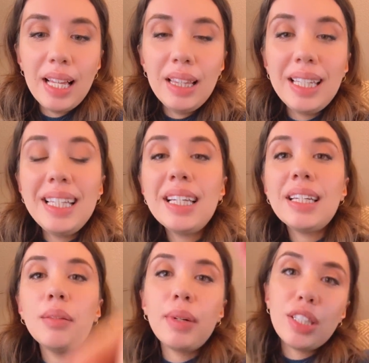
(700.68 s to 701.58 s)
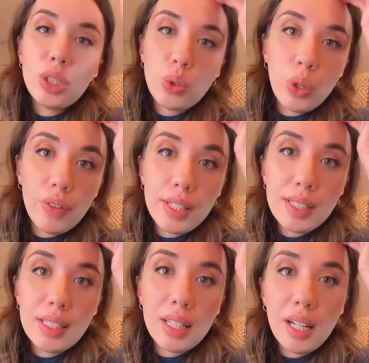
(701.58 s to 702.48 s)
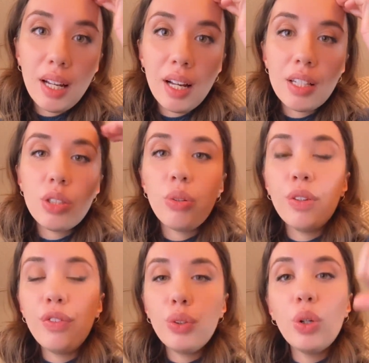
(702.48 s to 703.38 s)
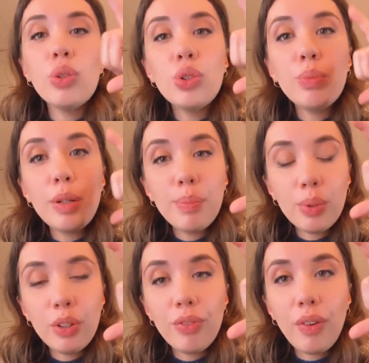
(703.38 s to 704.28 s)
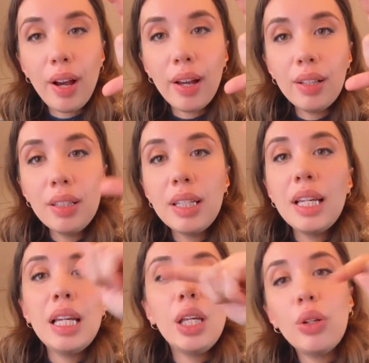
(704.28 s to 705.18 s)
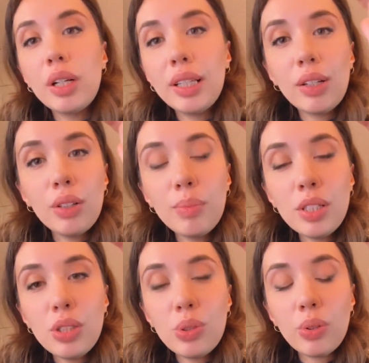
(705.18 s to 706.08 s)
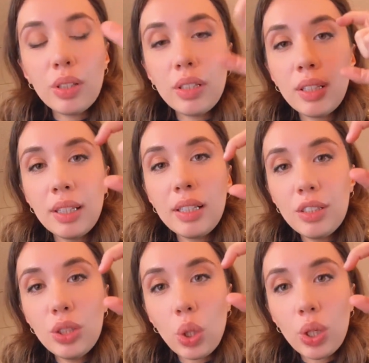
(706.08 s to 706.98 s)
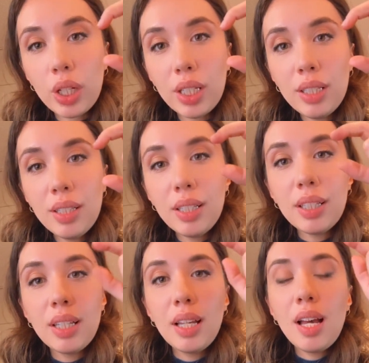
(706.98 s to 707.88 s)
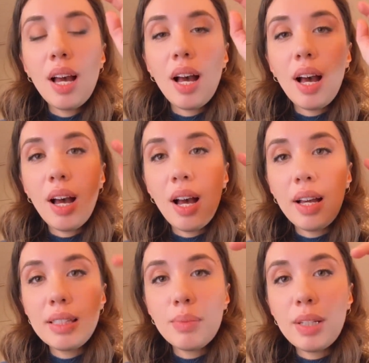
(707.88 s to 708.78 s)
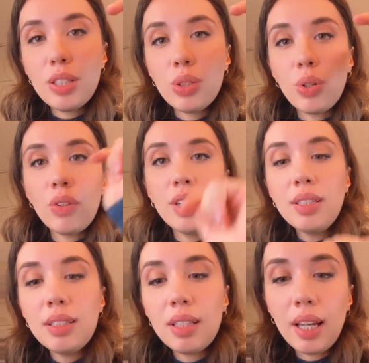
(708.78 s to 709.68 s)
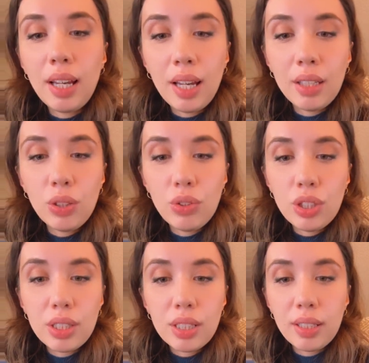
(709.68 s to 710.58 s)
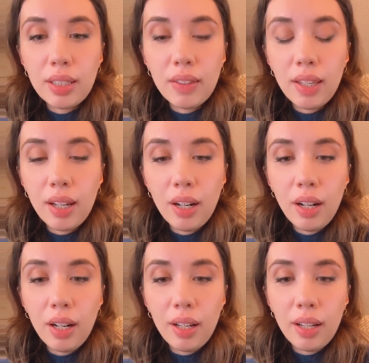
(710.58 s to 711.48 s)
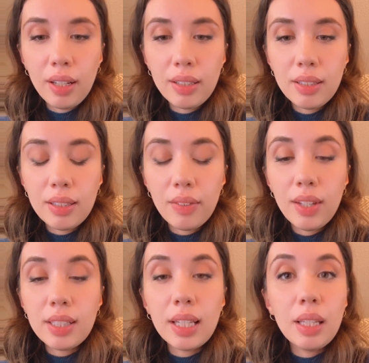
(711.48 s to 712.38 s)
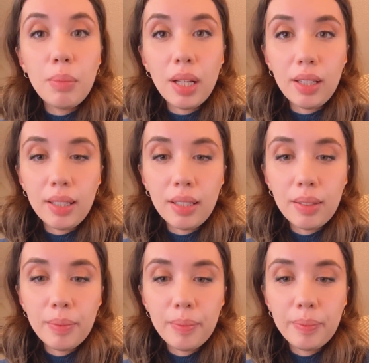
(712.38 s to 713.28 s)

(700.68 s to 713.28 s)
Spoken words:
Link in my stories. So if you go to my profile, you click on my little circle. It's my stories, and you just click there, and there's going to be a link.